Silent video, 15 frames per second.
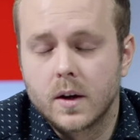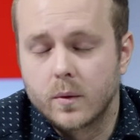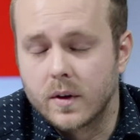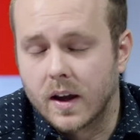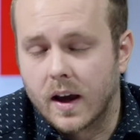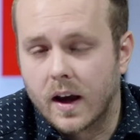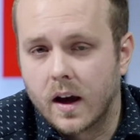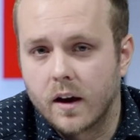
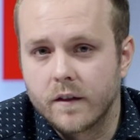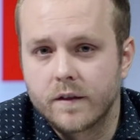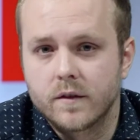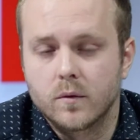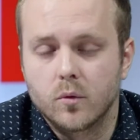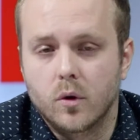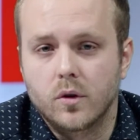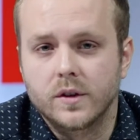We have
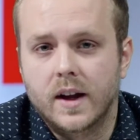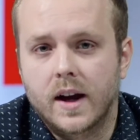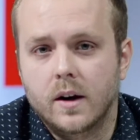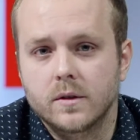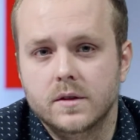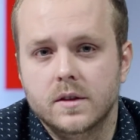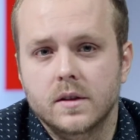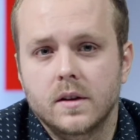rolled
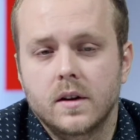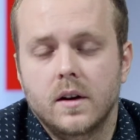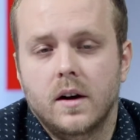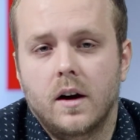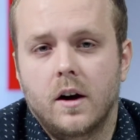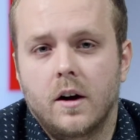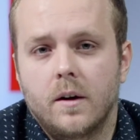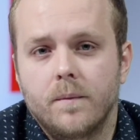out
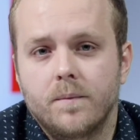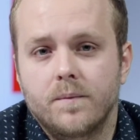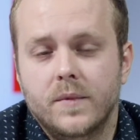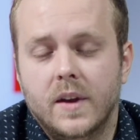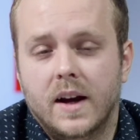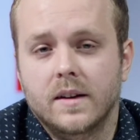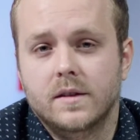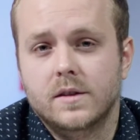
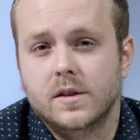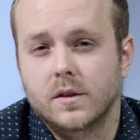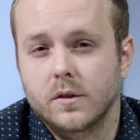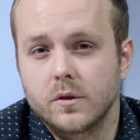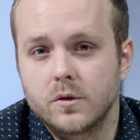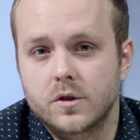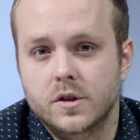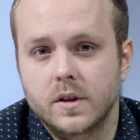that
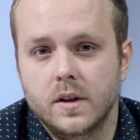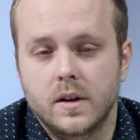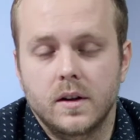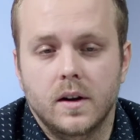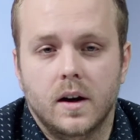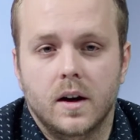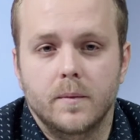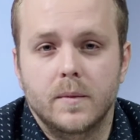solution
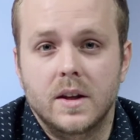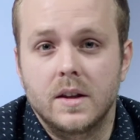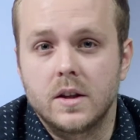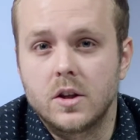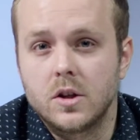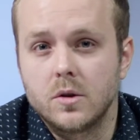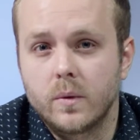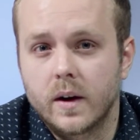in the
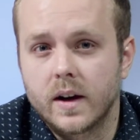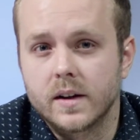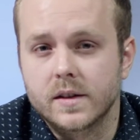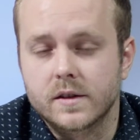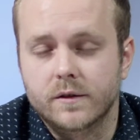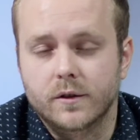U.S.